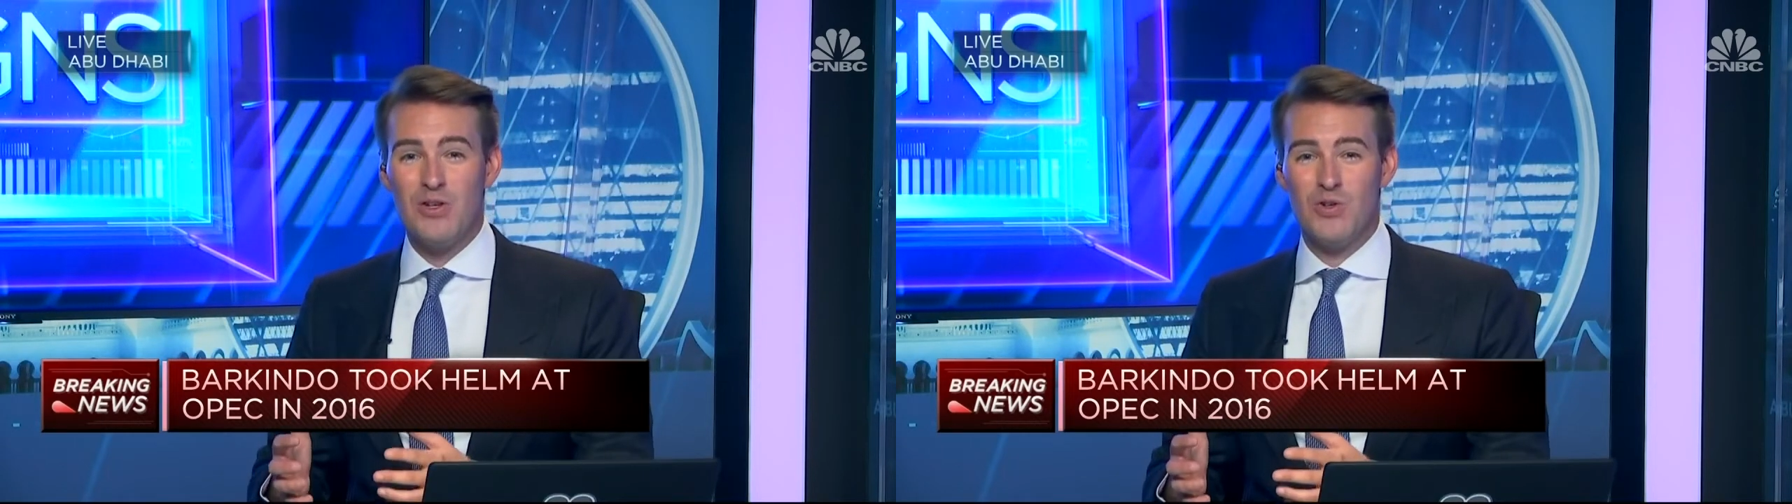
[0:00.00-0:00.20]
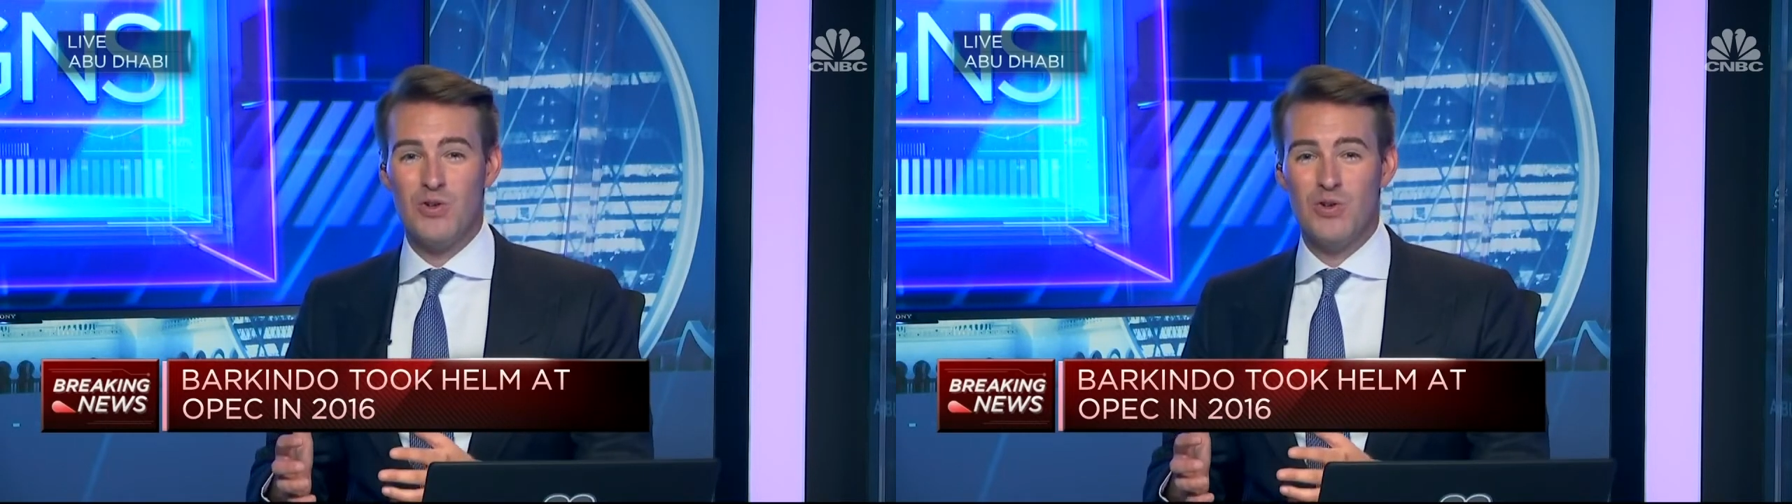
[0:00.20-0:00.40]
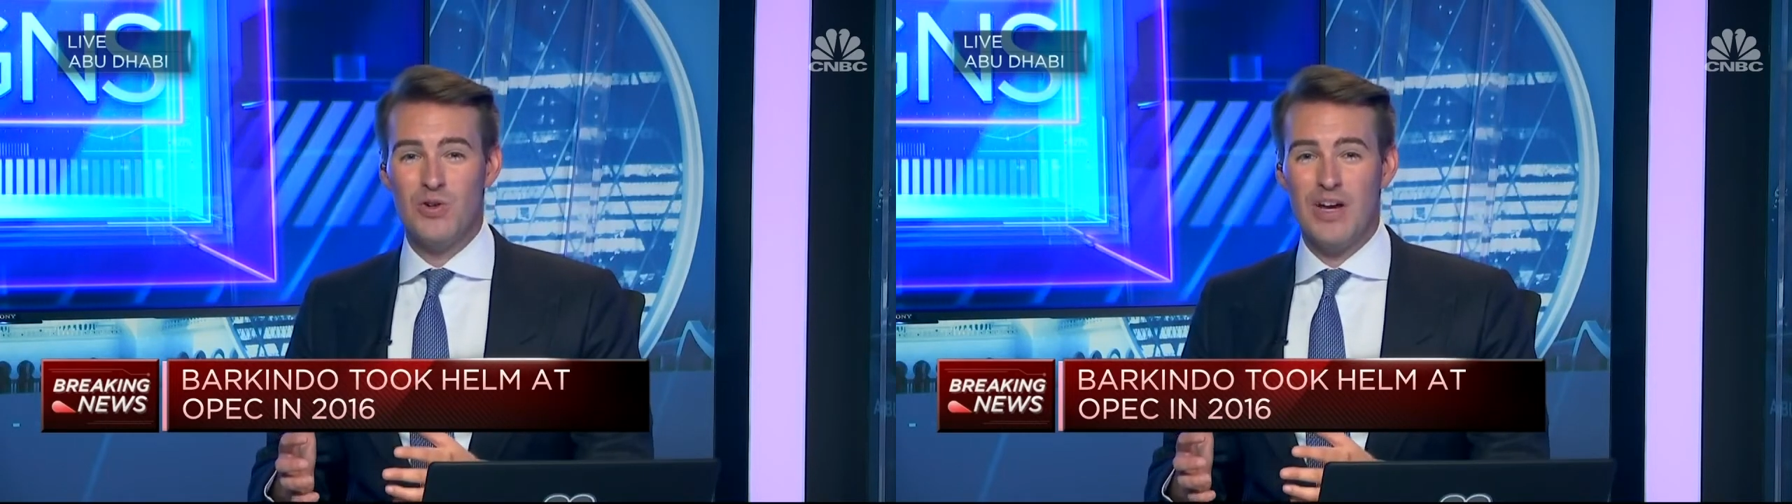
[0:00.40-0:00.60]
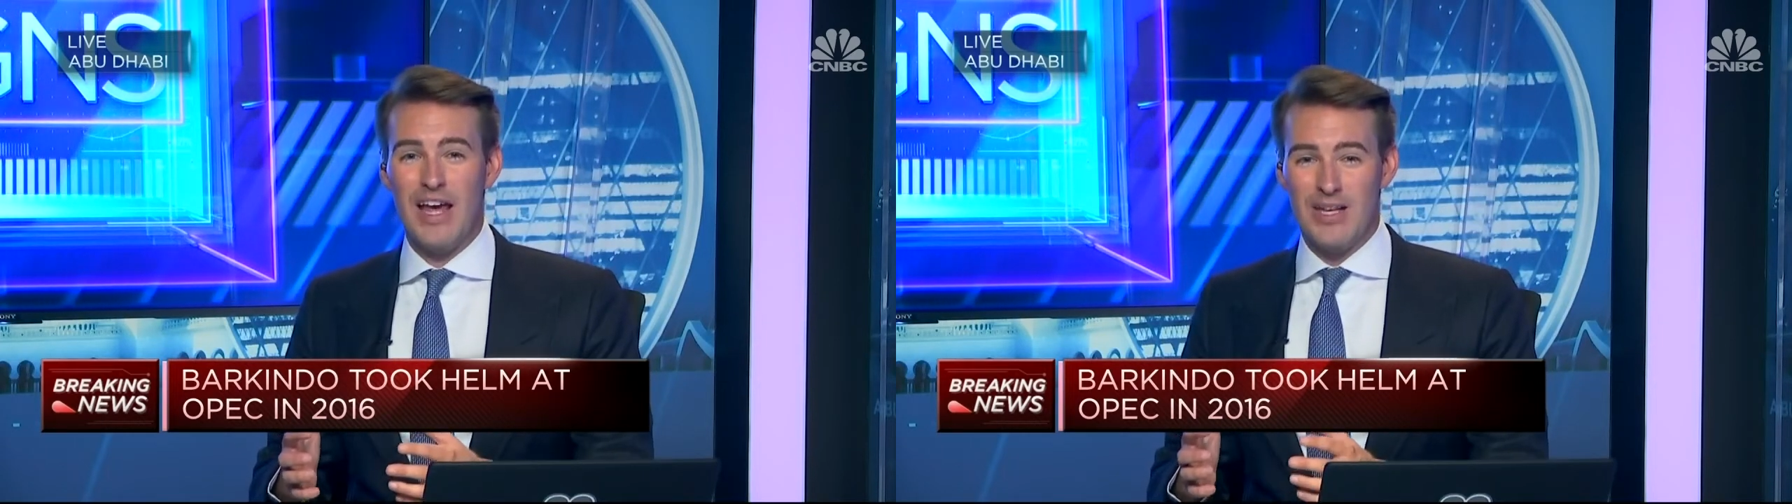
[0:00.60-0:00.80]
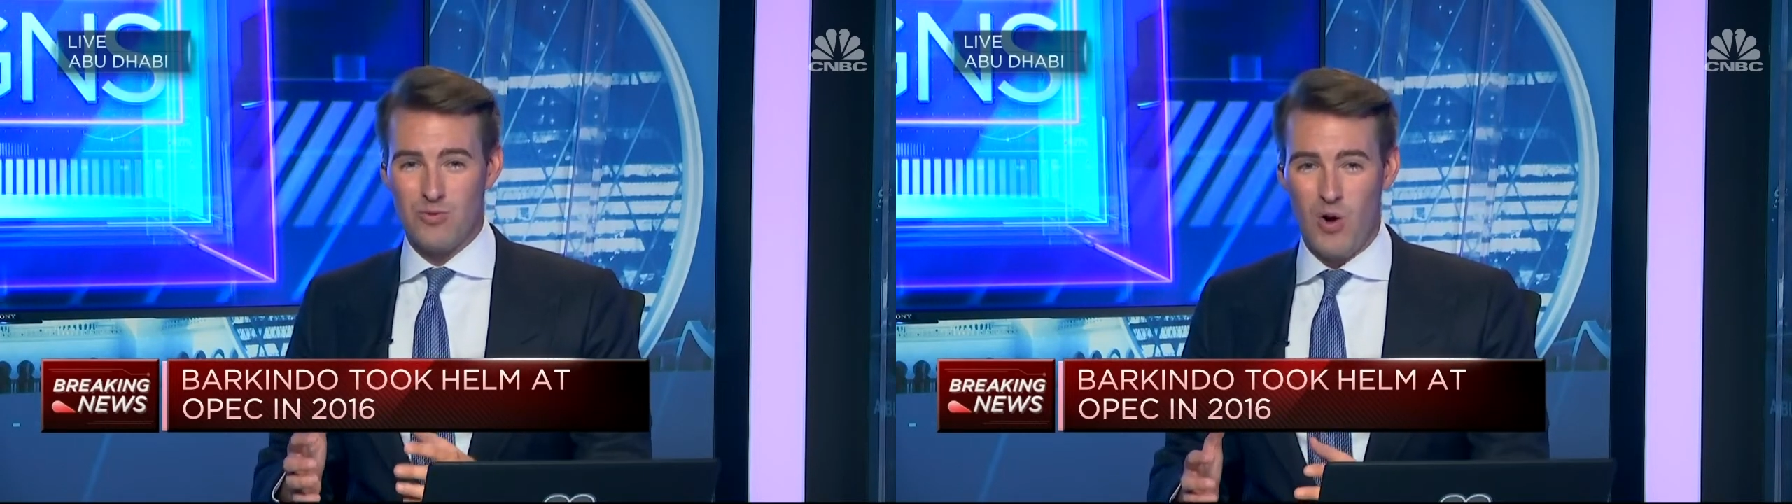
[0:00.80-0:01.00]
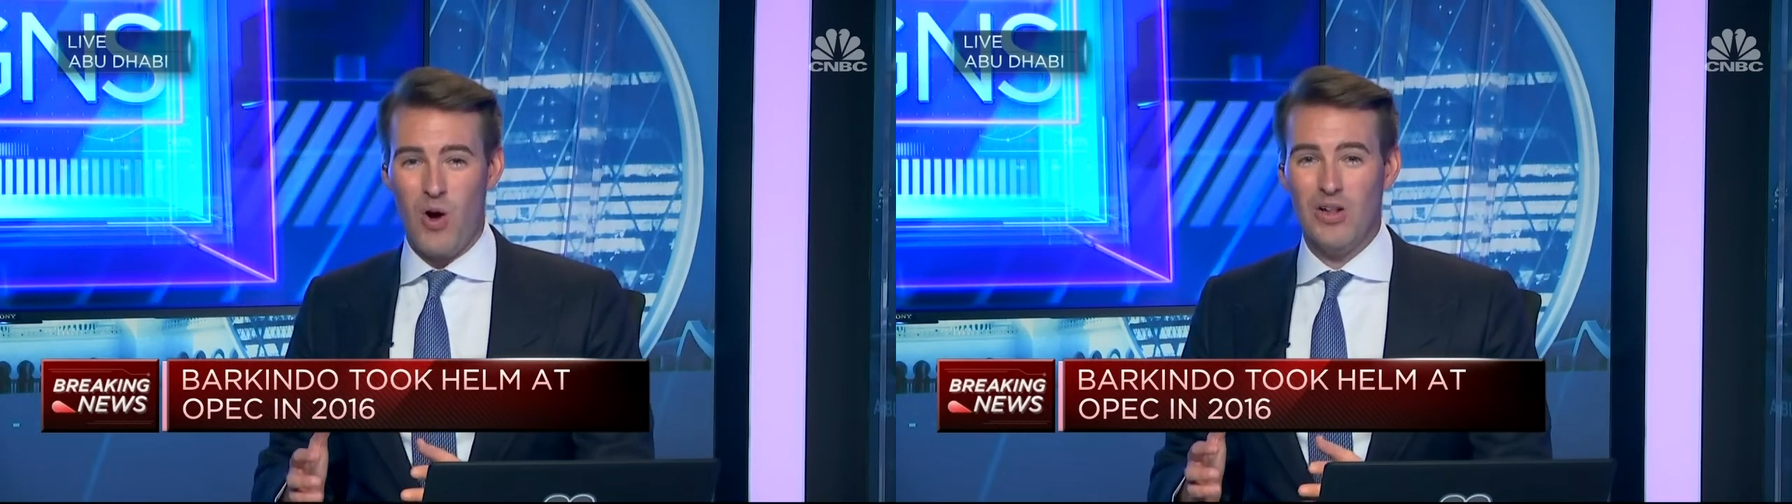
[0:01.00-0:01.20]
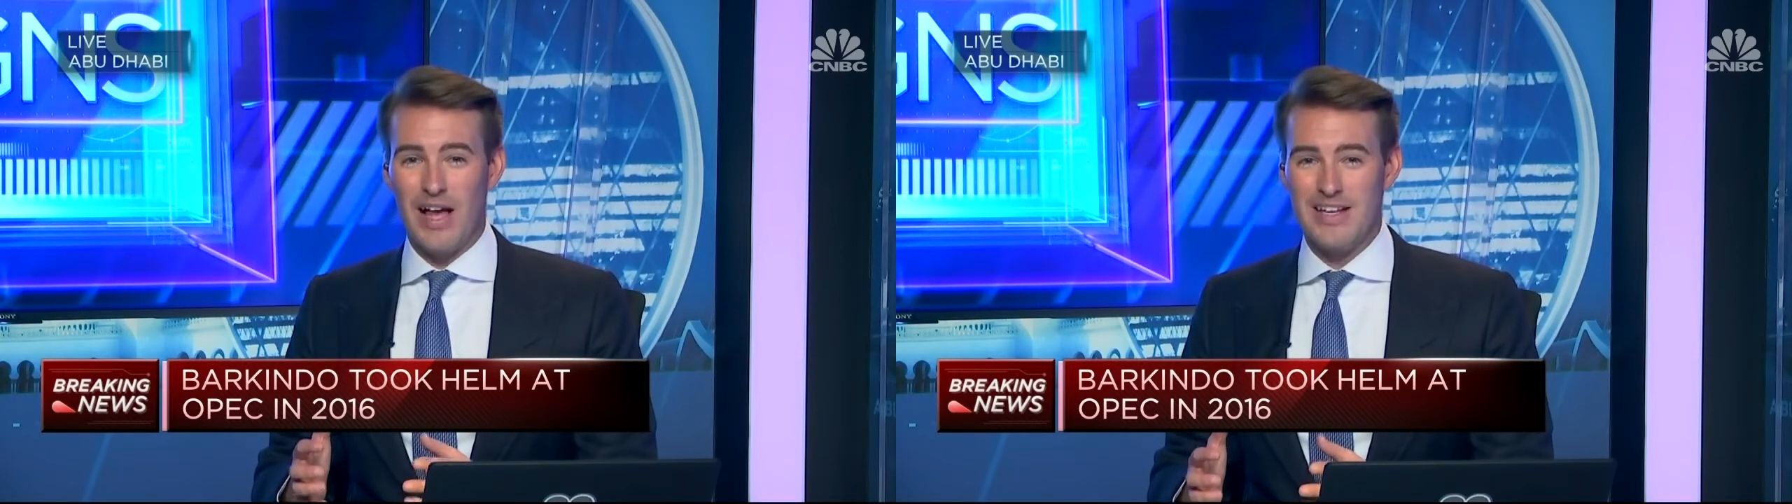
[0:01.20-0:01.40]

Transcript: to his role